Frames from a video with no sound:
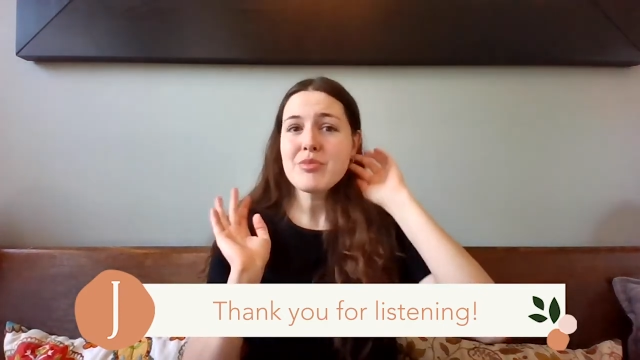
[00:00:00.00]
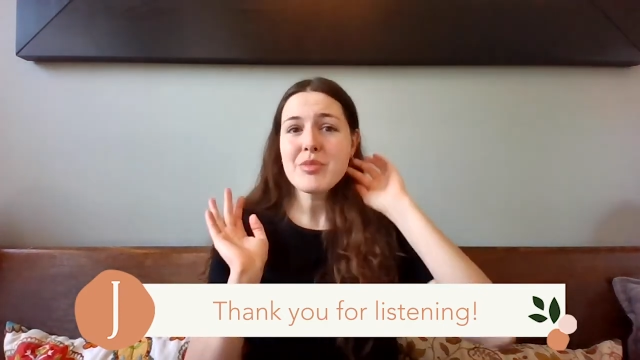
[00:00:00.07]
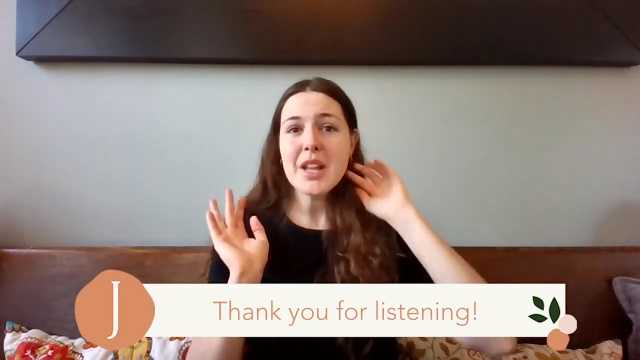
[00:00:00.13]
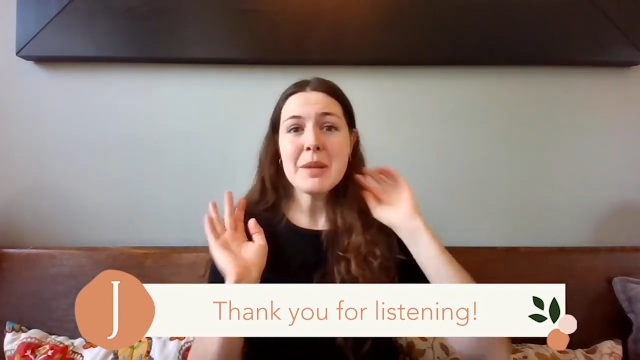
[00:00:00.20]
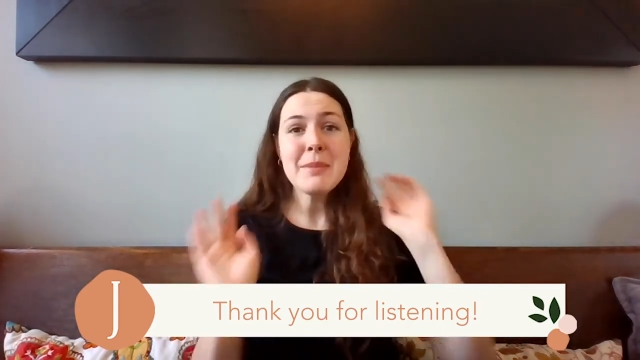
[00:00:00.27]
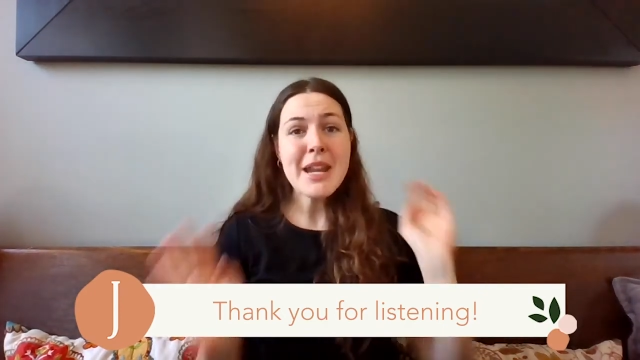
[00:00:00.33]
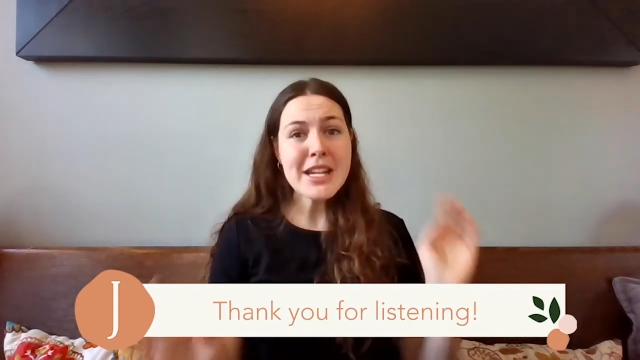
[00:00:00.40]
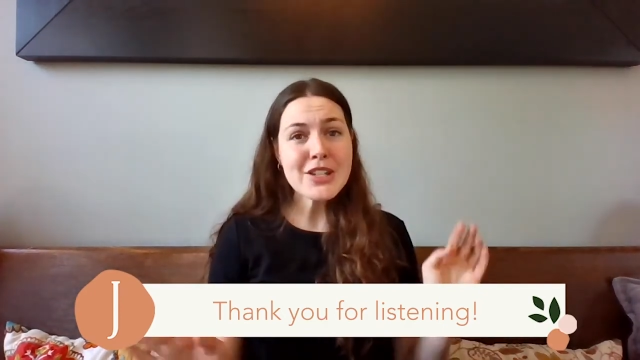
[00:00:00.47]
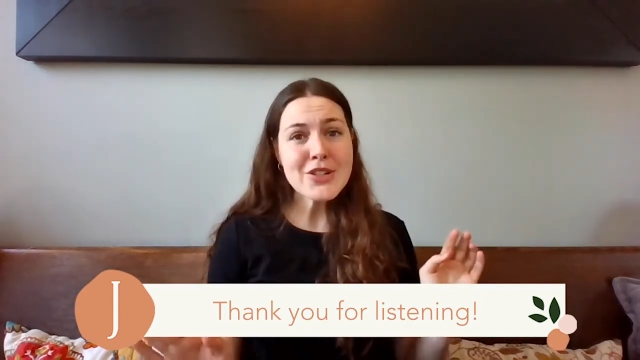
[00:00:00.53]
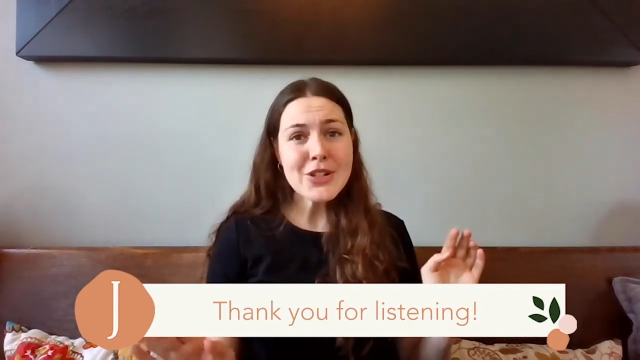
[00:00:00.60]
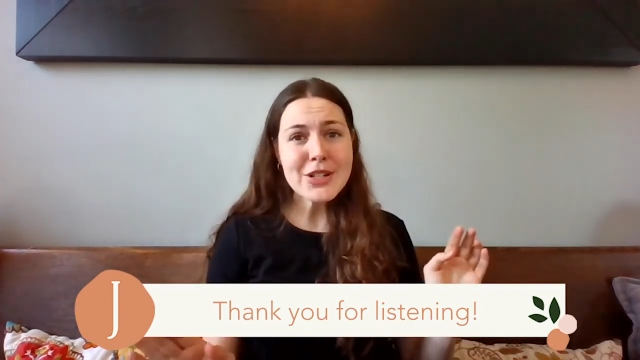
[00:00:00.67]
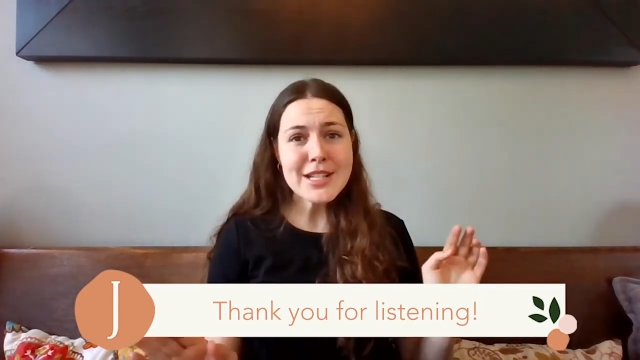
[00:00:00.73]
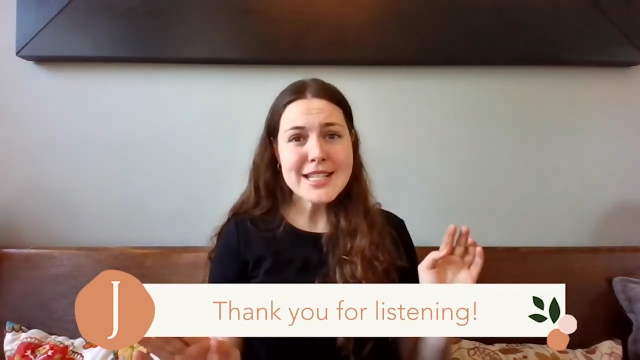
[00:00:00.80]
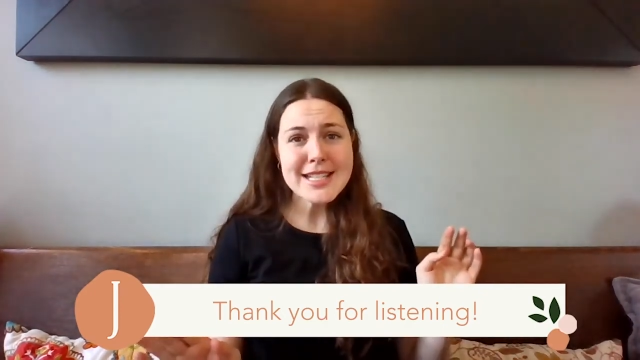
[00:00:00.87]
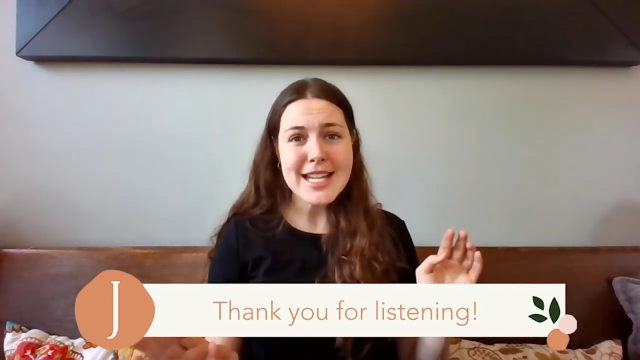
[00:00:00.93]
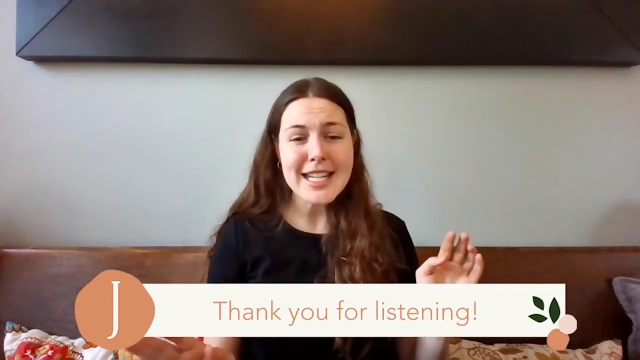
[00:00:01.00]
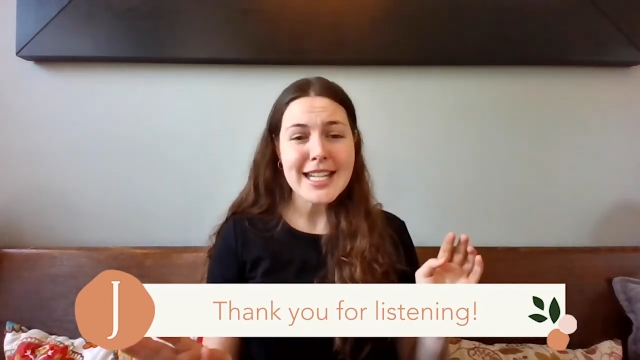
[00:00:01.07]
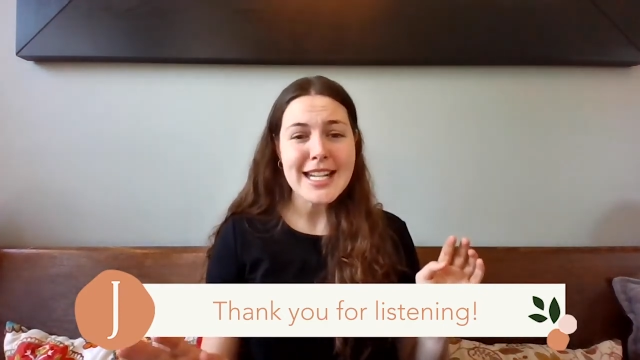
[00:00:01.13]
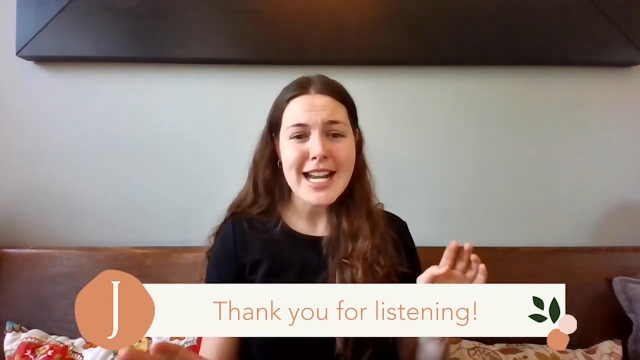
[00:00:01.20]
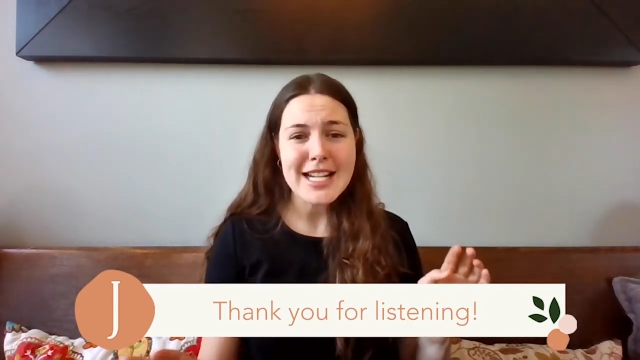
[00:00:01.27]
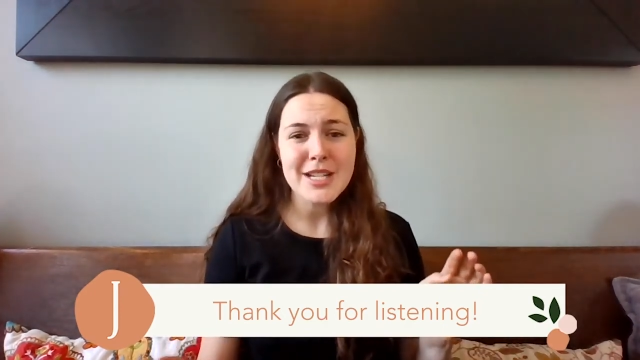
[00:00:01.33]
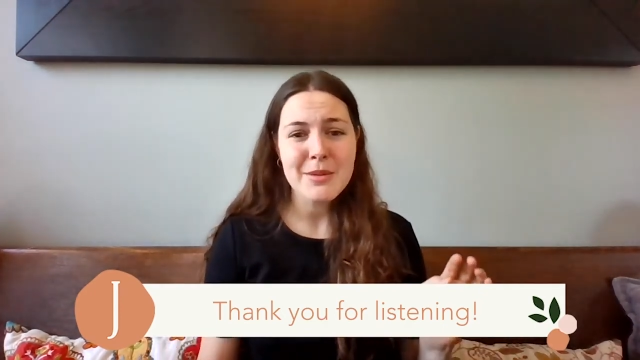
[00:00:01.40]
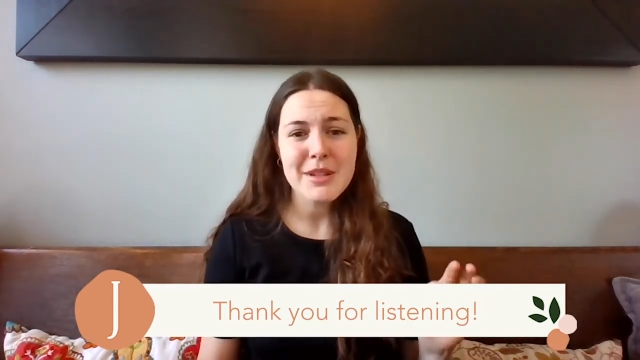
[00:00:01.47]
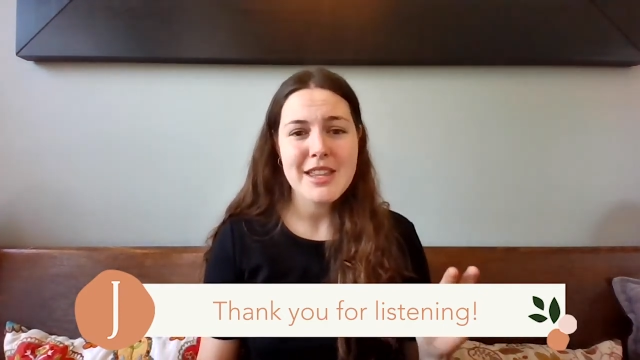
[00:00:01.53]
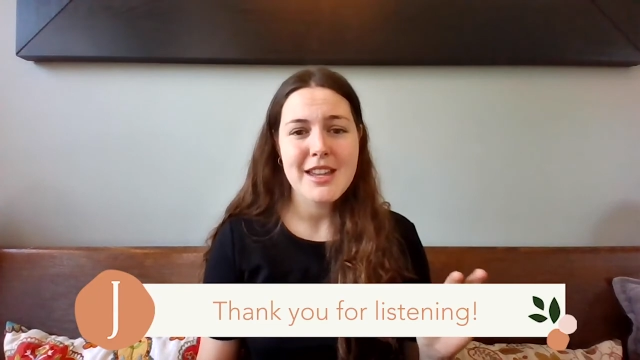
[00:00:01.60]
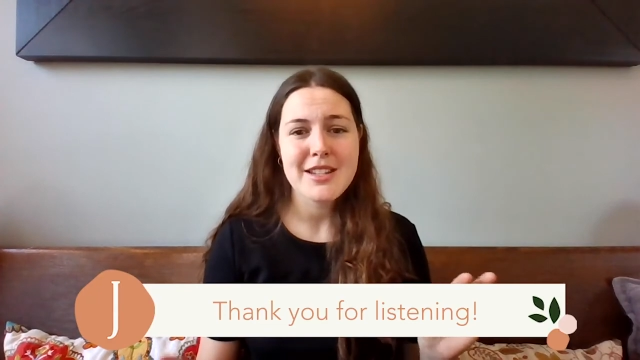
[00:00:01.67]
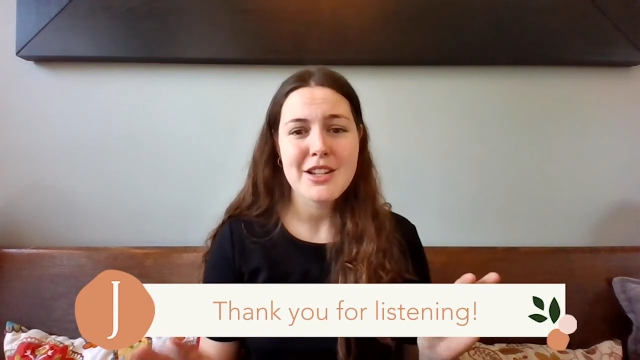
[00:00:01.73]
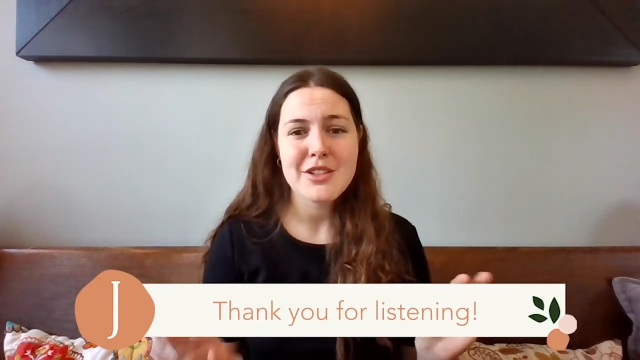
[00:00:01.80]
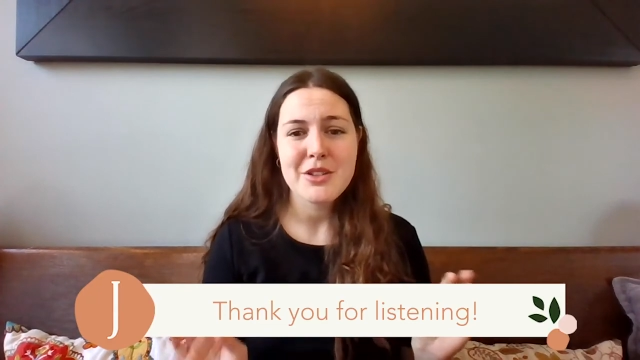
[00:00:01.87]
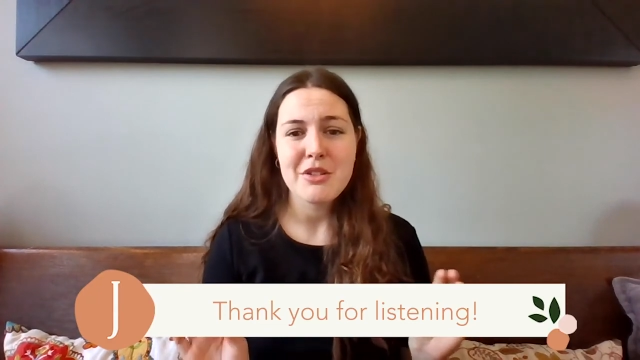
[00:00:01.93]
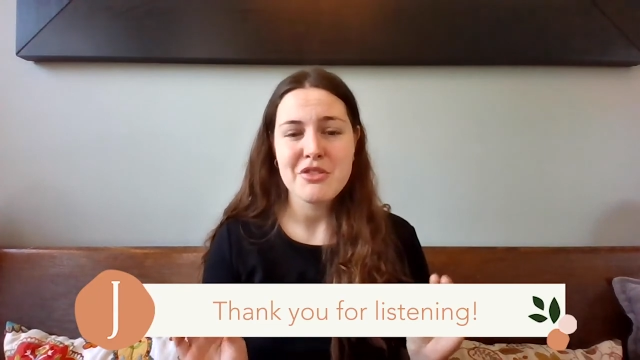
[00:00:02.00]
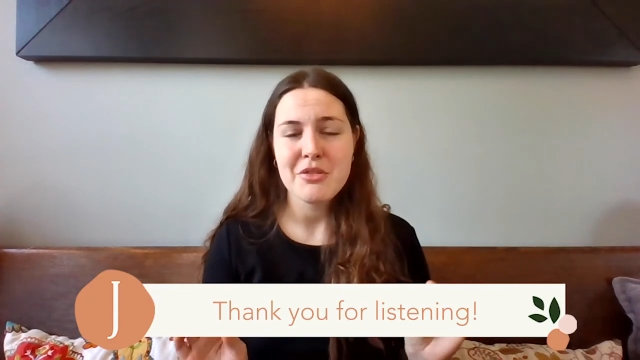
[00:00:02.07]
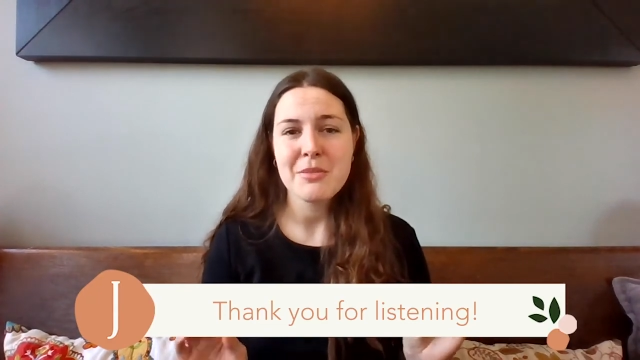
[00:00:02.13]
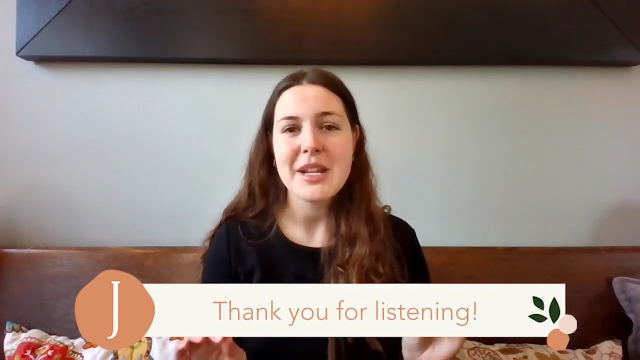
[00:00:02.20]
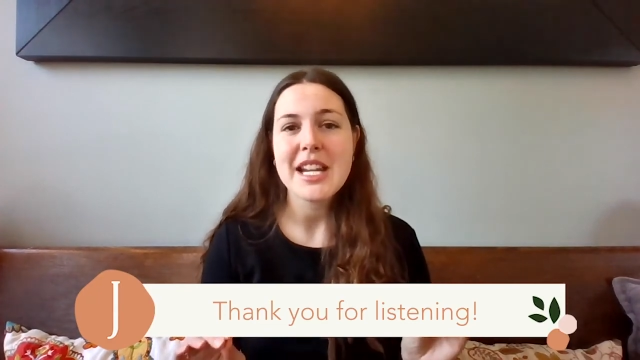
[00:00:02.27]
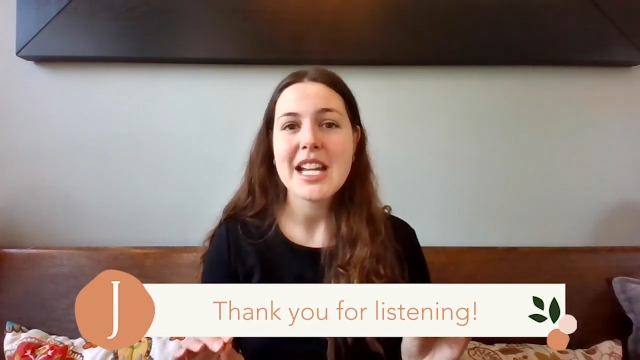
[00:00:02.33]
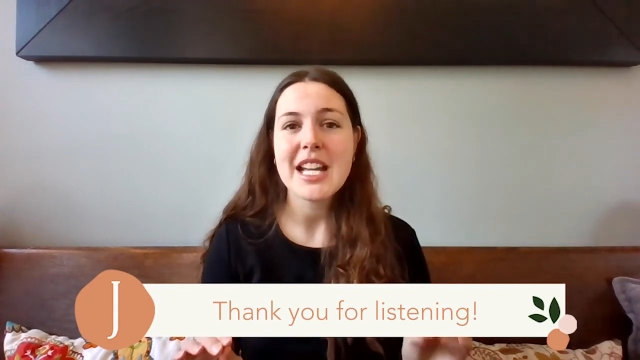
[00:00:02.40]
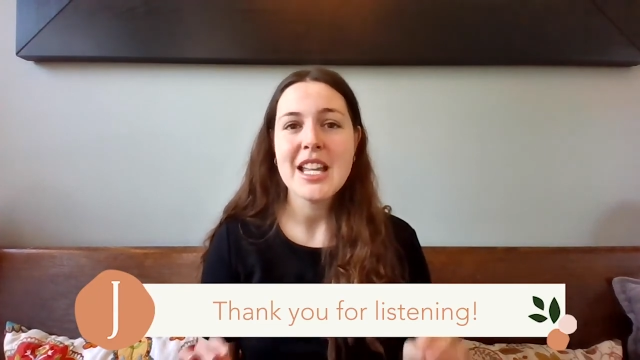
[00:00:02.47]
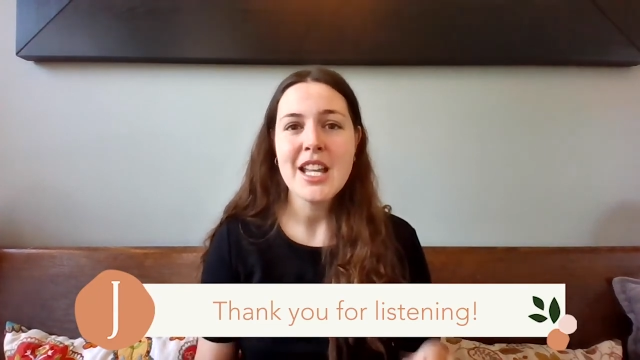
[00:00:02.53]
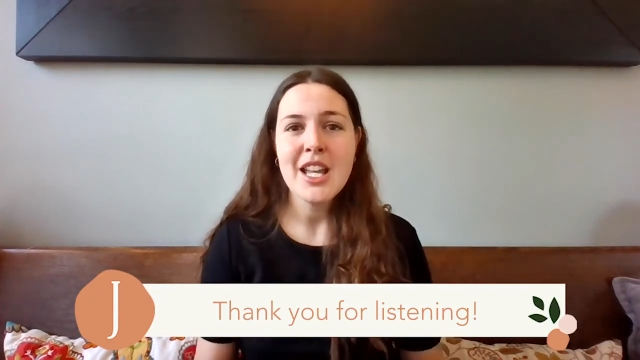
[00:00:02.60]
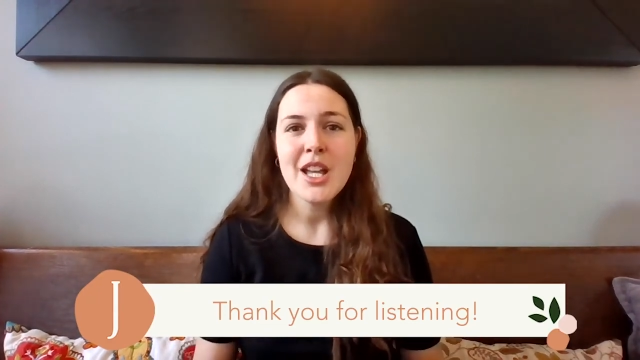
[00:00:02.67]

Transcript: Make sure to stay connected with us on social media.